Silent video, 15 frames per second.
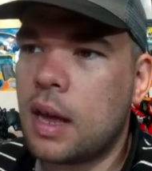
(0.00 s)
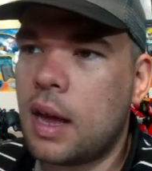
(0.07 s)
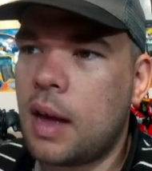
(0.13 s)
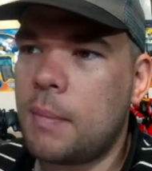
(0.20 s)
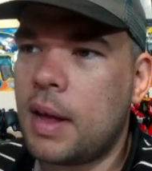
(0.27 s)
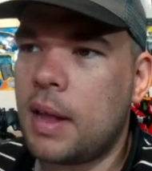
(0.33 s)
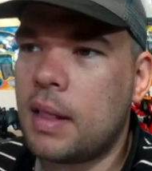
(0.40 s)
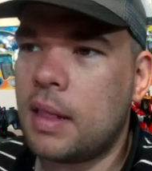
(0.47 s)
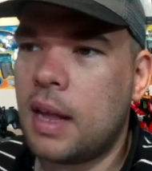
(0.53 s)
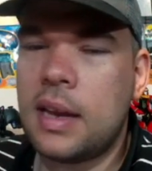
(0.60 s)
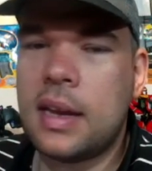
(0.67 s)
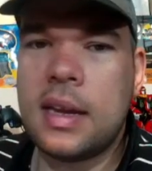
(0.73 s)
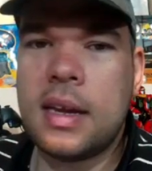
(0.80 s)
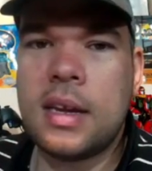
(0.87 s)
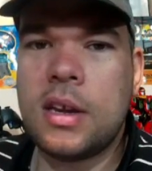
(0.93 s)
I'm at
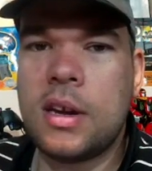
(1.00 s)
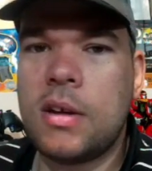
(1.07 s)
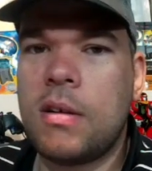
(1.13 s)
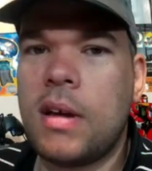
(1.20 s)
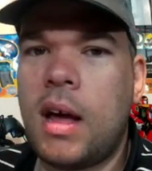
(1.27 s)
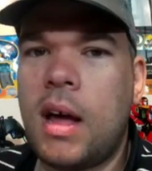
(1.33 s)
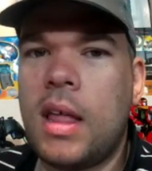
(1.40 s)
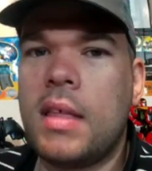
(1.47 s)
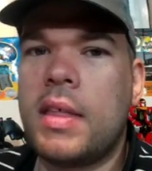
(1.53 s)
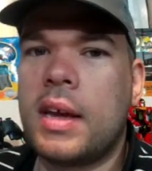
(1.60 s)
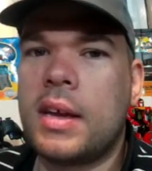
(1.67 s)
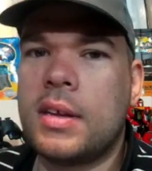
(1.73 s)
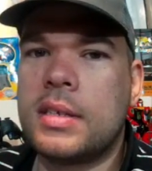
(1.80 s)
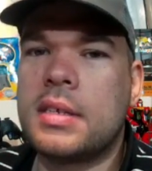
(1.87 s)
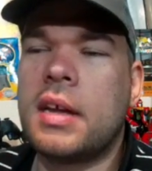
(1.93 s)
London, you know, all of that
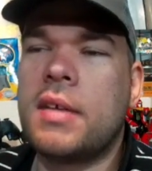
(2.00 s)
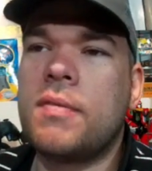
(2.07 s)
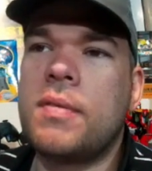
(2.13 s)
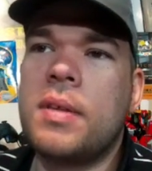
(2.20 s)
good stuff.